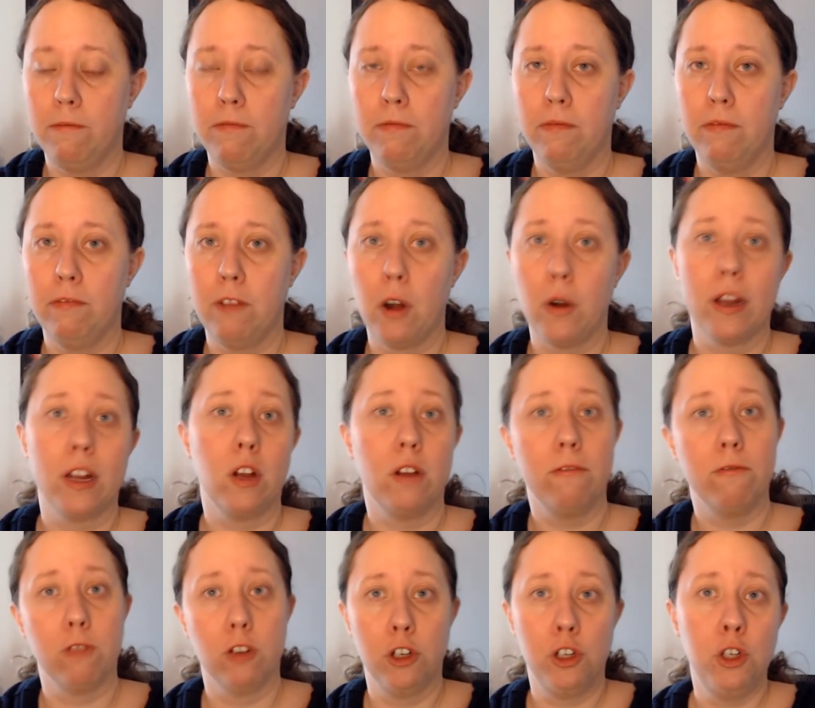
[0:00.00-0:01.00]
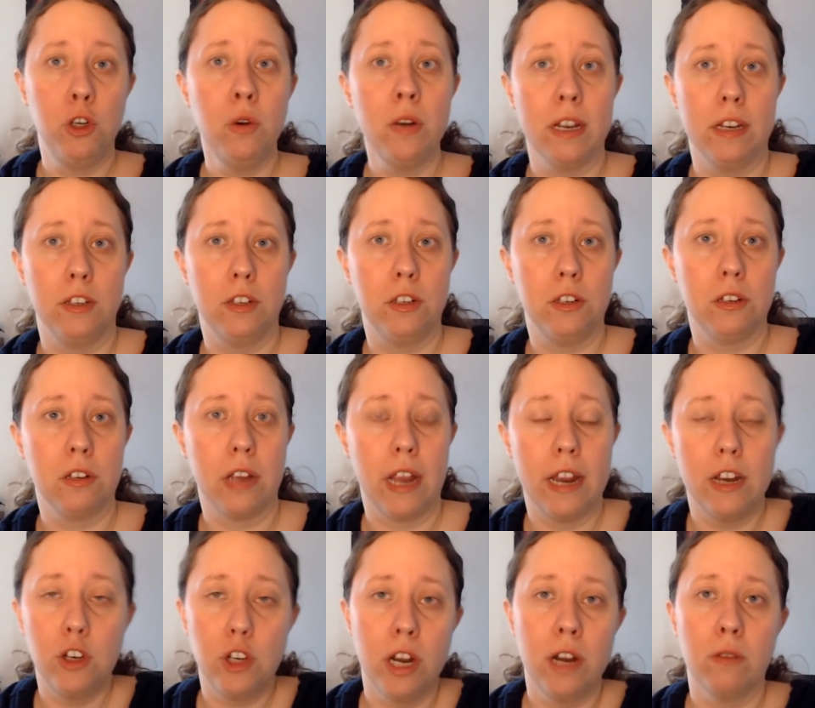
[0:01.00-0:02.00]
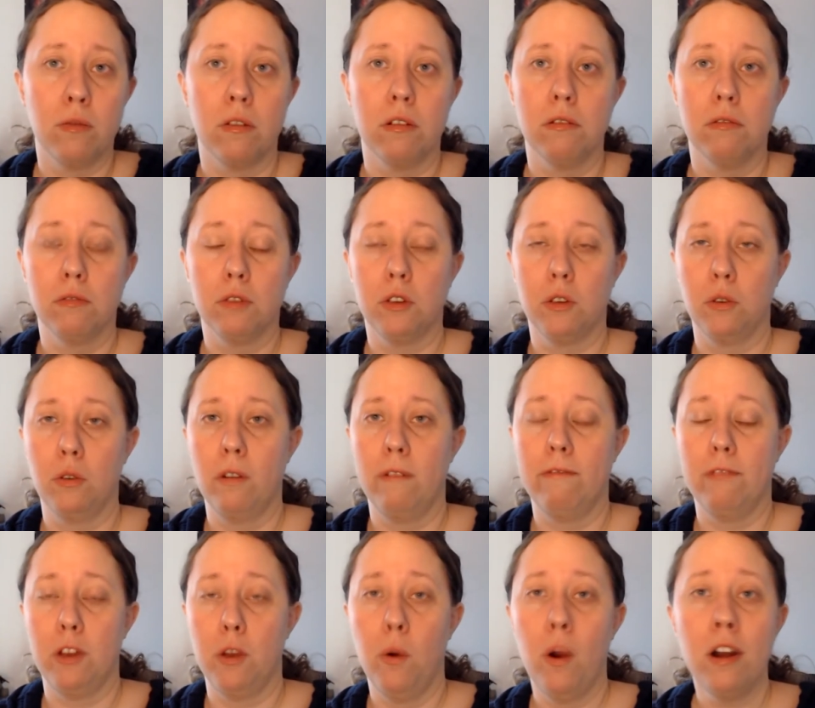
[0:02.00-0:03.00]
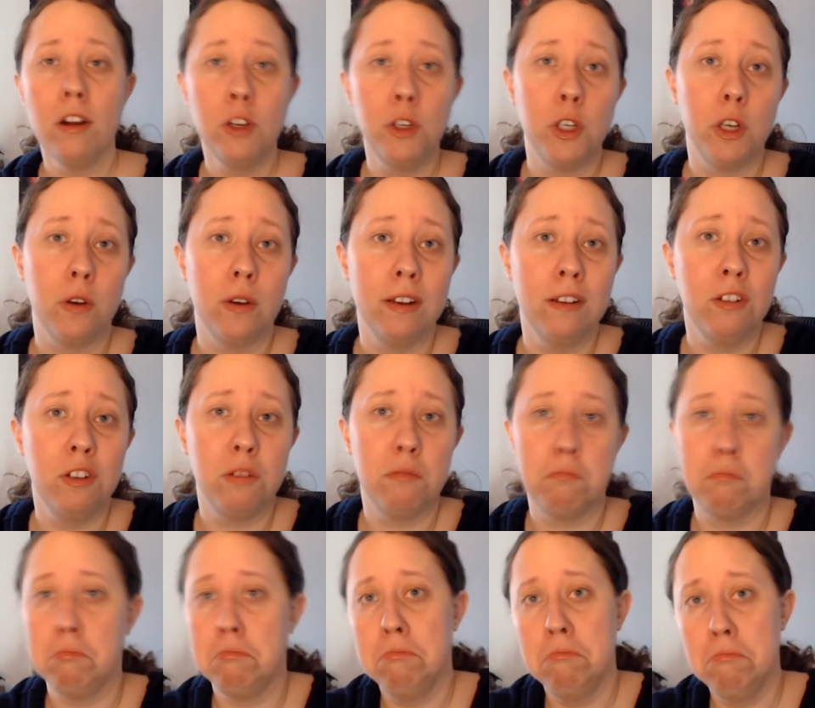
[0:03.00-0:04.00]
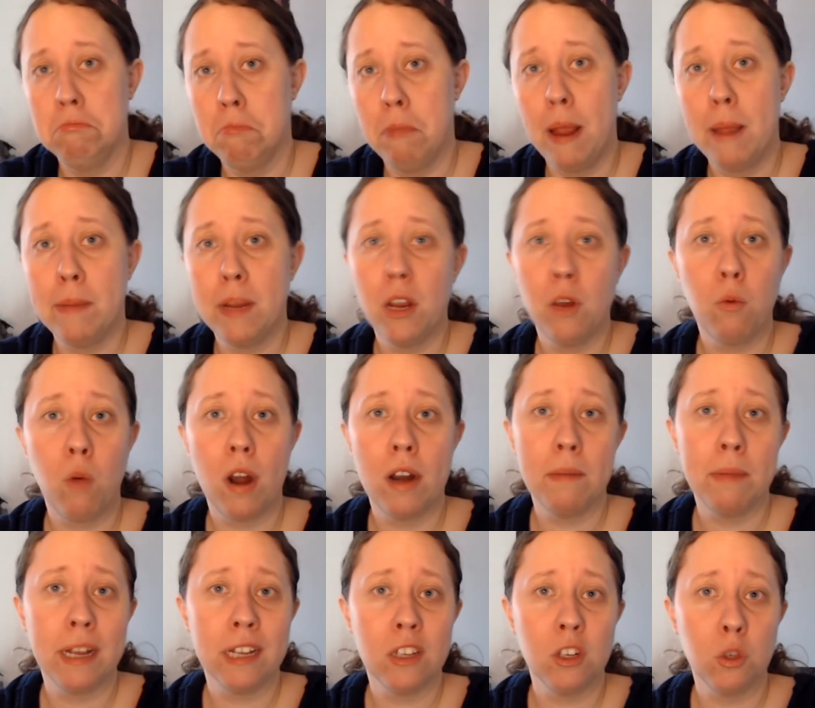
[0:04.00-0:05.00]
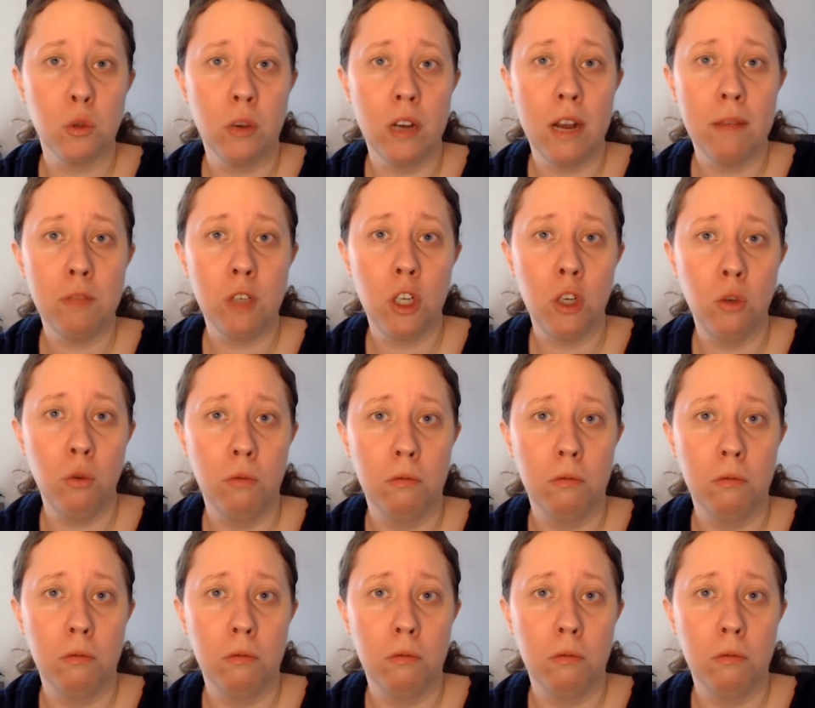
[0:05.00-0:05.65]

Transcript: very good for students in general. So if you are students, maybe you'd want to pick this one up too.